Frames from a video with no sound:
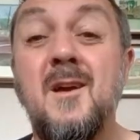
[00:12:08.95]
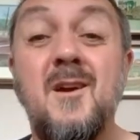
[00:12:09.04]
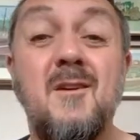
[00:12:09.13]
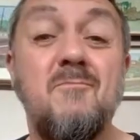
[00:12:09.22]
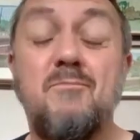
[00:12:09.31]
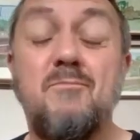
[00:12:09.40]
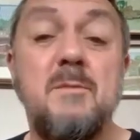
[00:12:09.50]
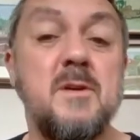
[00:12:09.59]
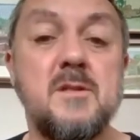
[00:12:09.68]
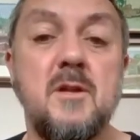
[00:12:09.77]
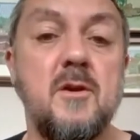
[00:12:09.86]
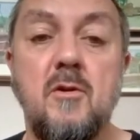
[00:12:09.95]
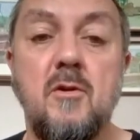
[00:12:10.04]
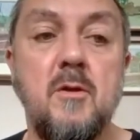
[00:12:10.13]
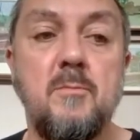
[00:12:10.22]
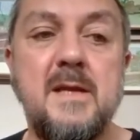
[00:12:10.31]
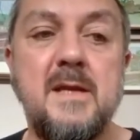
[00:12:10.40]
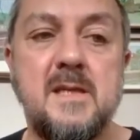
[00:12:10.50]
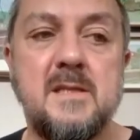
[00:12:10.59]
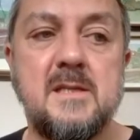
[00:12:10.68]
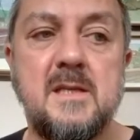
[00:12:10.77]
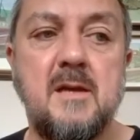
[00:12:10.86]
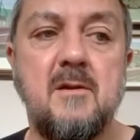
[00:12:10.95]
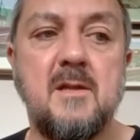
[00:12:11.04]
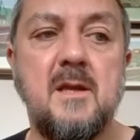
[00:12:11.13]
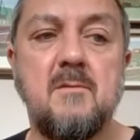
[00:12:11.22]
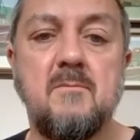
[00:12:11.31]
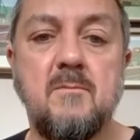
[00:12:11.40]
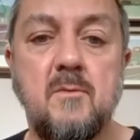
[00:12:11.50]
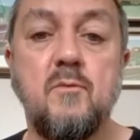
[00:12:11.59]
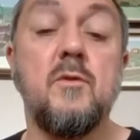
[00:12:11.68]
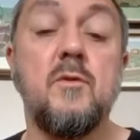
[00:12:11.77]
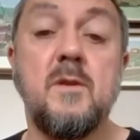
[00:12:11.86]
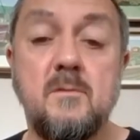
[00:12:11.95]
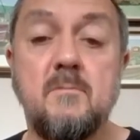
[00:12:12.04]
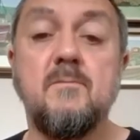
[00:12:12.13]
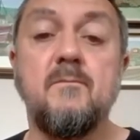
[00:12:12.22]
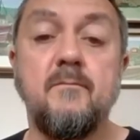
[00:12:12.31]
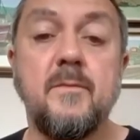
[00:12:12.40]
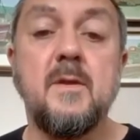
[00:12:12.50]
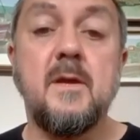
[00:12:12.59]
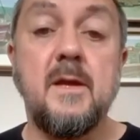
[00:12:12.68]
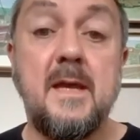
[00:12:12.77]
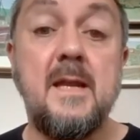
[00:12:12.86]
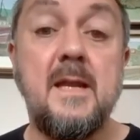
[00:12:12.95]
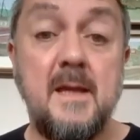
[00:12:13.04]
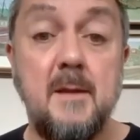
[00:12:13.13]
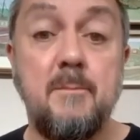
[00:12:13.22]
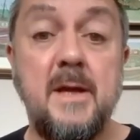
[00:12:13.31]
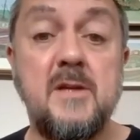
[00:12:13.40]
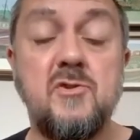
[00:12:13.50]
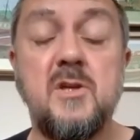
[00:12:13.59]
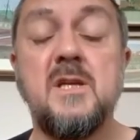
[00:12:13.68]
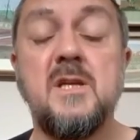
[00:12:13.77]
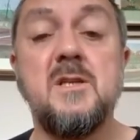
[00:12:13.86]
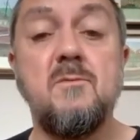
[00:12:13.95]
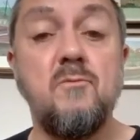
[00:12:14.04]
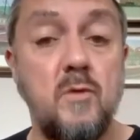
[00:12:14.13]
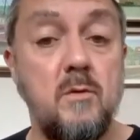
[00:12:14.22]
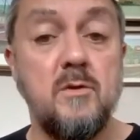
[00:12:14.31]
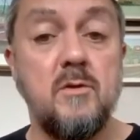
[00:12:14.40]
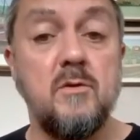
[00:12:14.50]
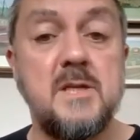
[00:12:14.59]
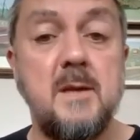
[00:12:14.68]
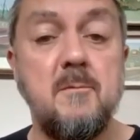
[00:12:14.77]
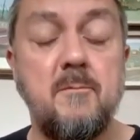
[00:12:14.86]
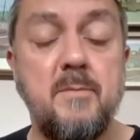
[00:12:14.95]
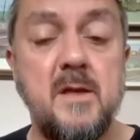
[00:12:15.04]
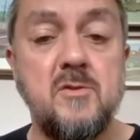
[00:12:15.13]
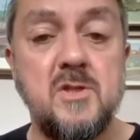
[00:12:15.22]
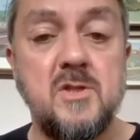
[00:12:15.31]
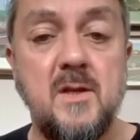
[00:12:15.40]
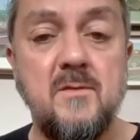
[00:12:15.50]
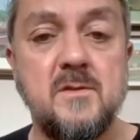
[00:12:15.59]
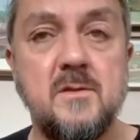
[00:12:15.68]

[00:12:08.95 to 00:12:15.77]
And pretty much learnt all the basics there, I think. Worked with, again, in the pastry kitchen, worked with a good team of pastry chefs.